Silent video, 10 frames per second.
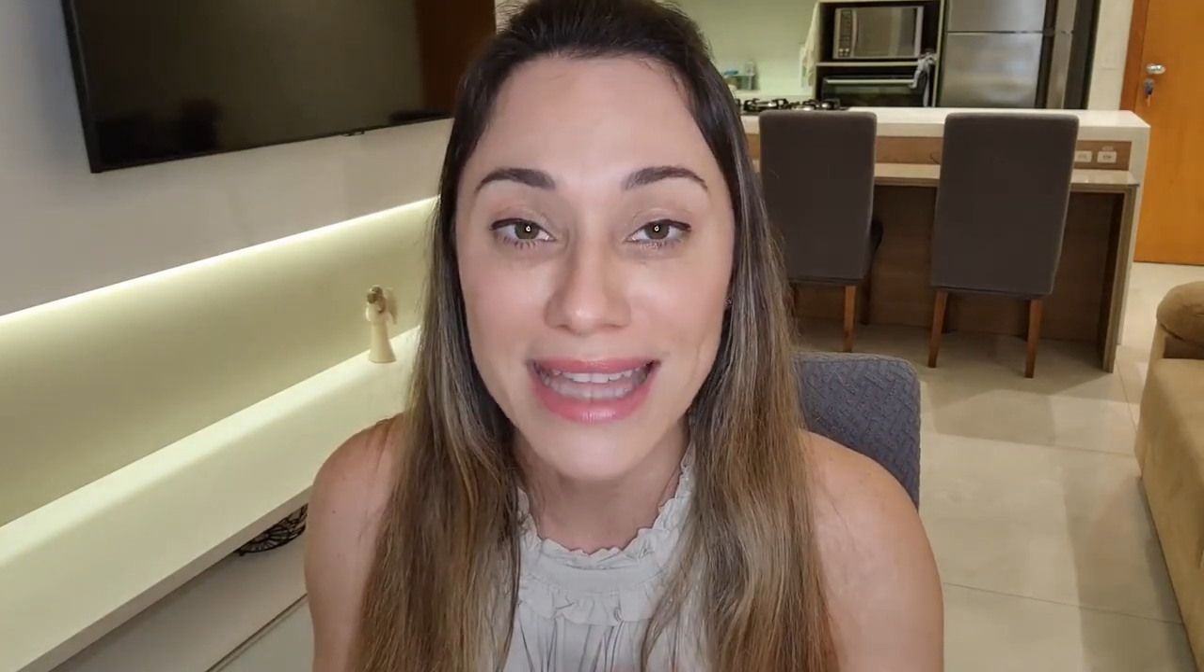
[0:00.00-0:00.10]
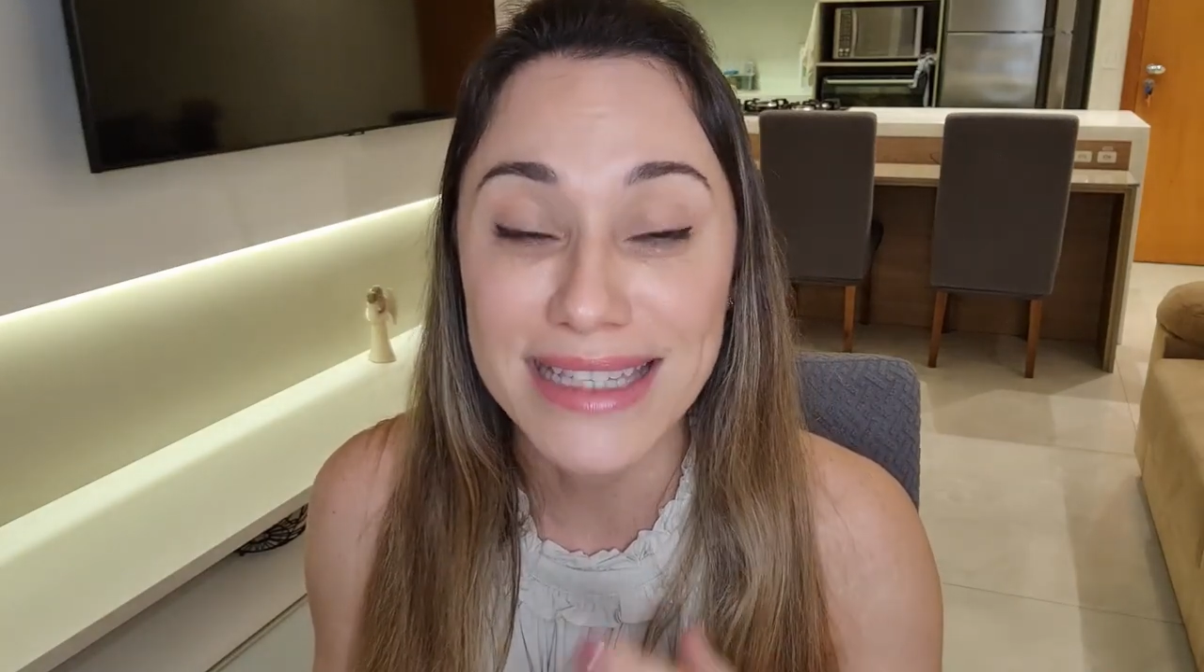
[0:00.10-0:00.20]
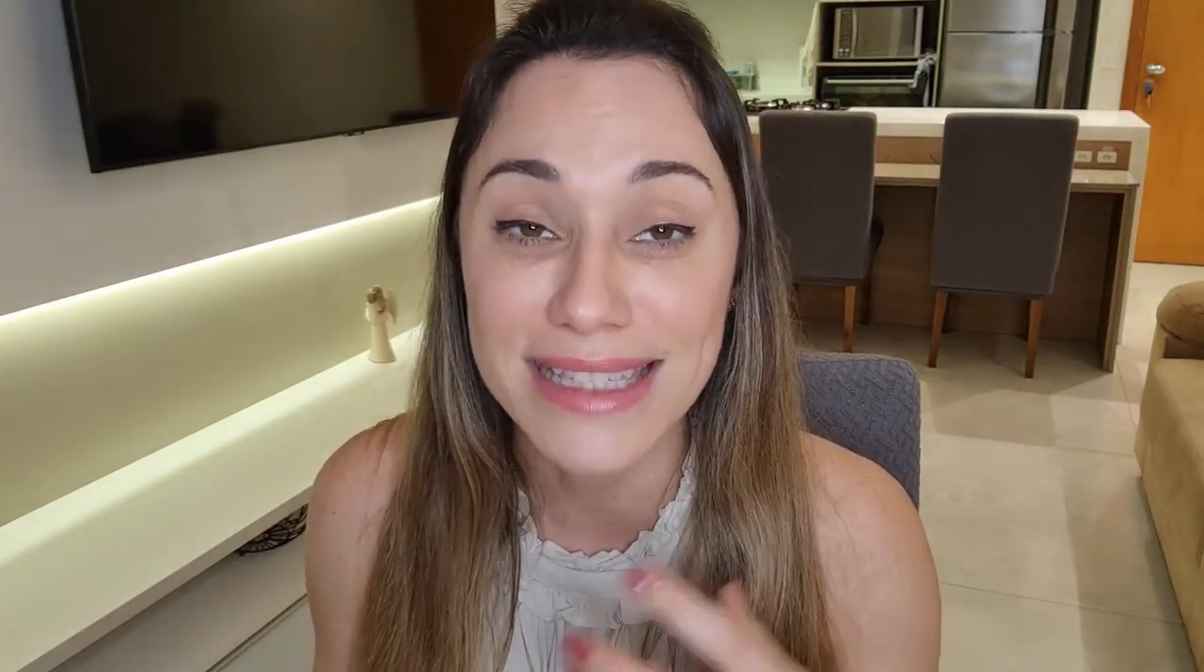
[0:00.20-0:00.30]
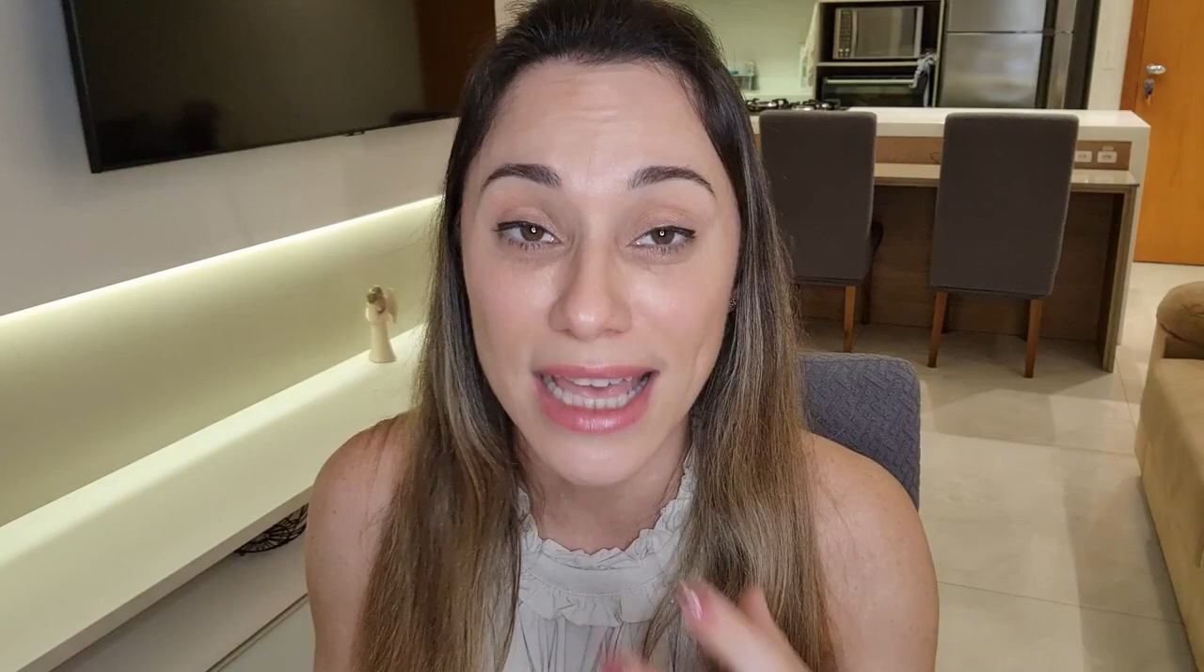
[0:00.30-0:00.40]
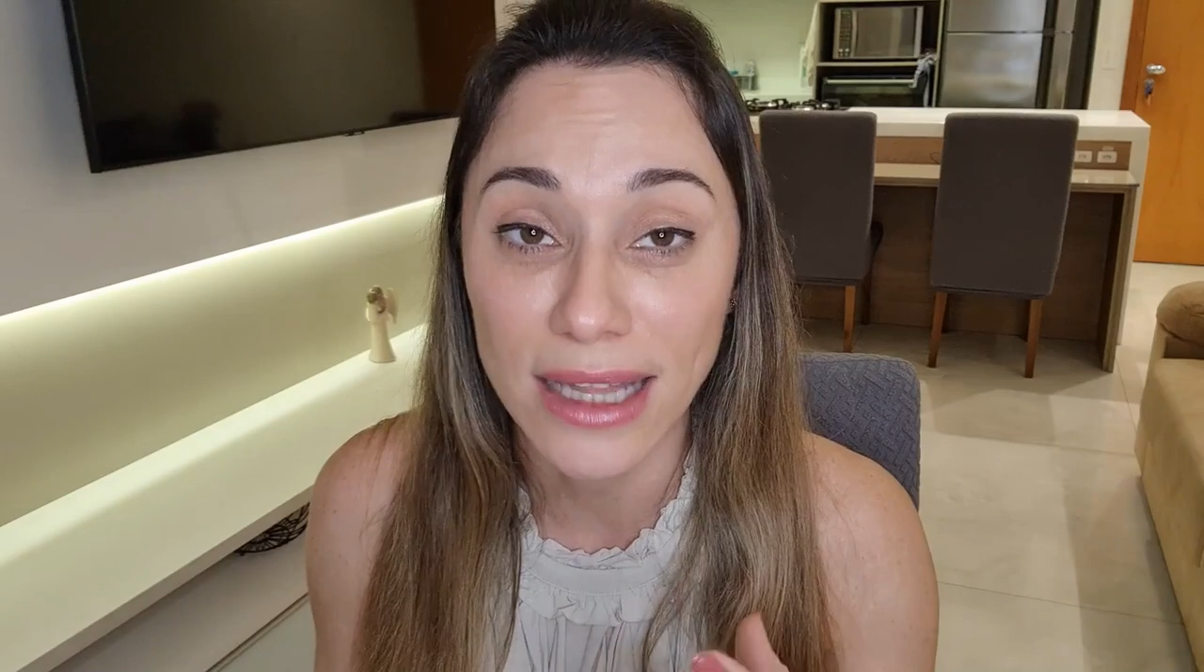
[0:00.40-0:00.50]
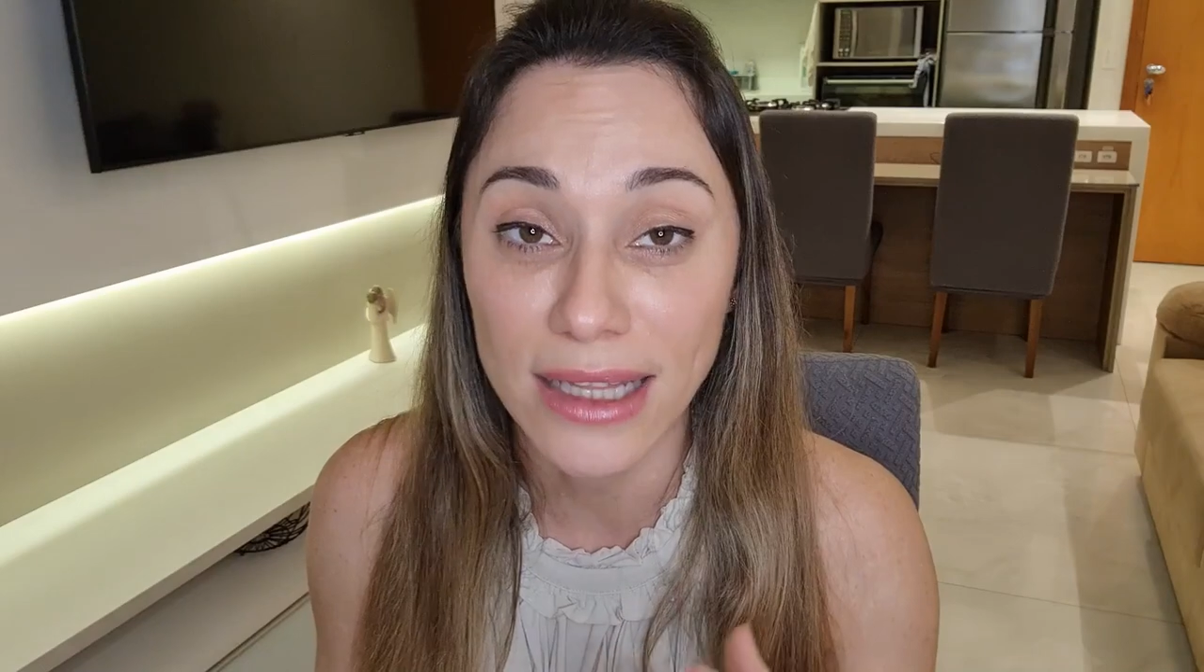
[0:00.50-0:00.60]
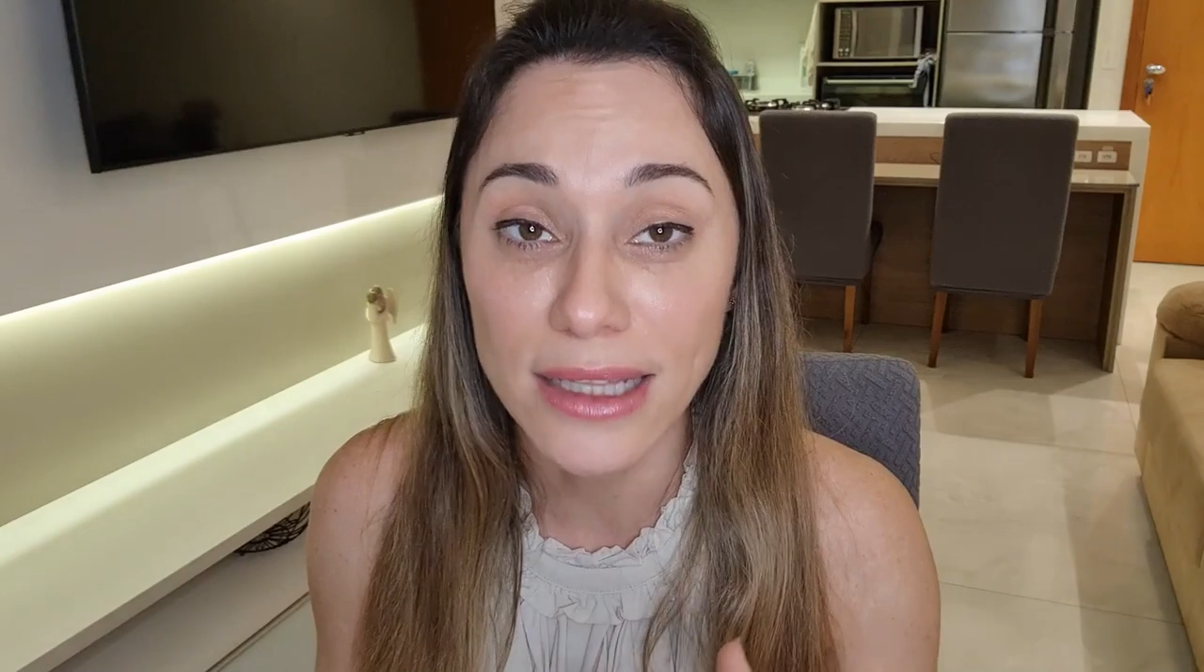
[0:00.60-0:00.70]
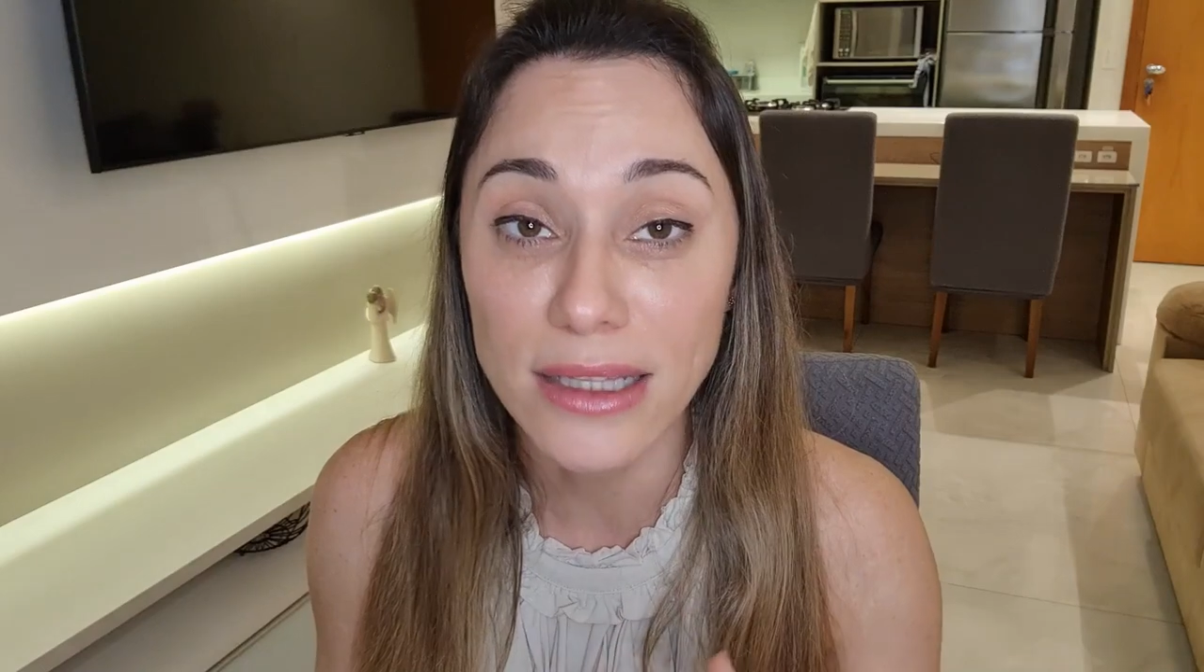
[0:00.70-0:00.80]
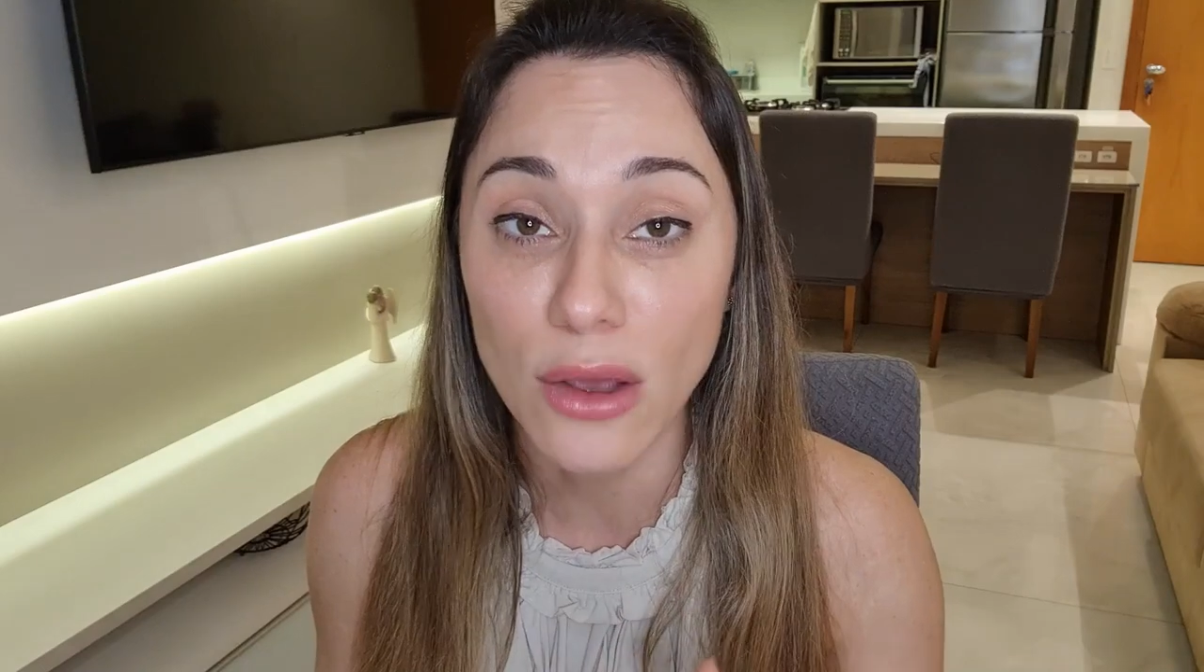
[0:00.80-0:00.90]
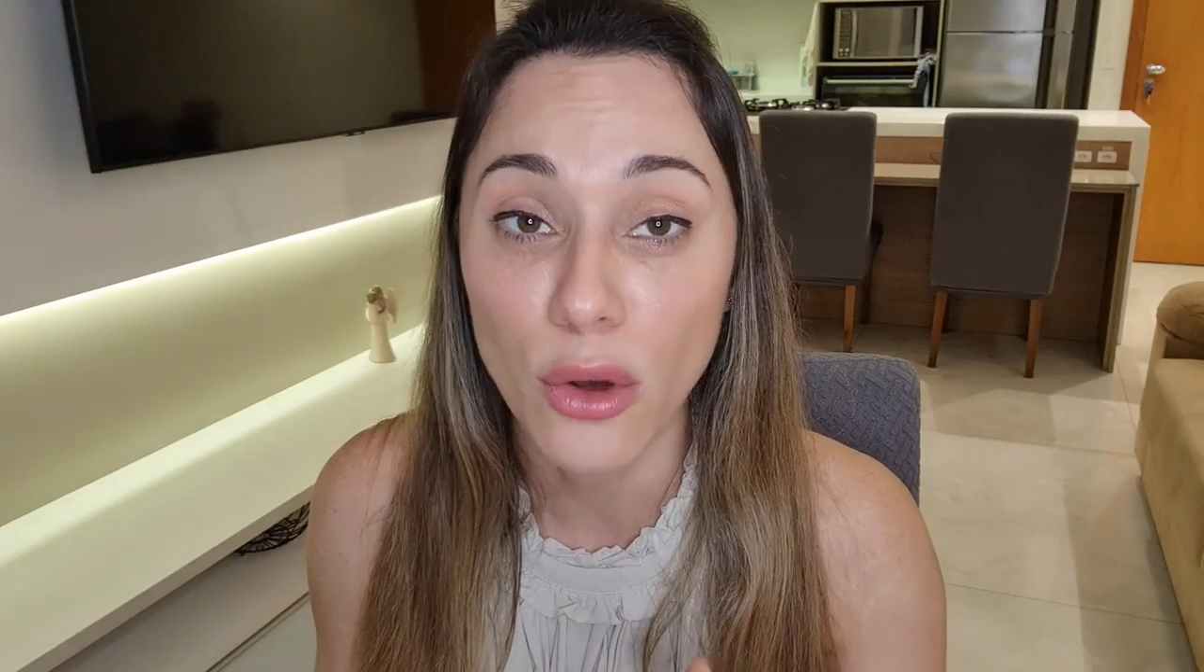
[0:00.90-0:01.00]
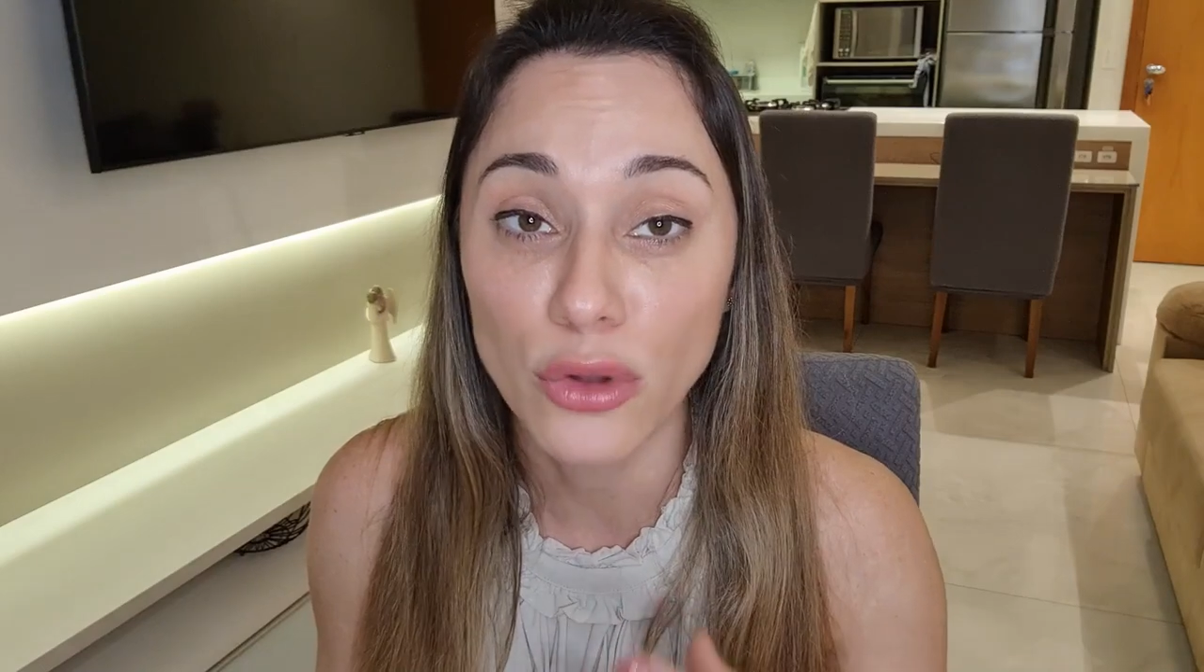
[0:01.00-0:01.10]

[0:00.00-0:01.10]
and sell it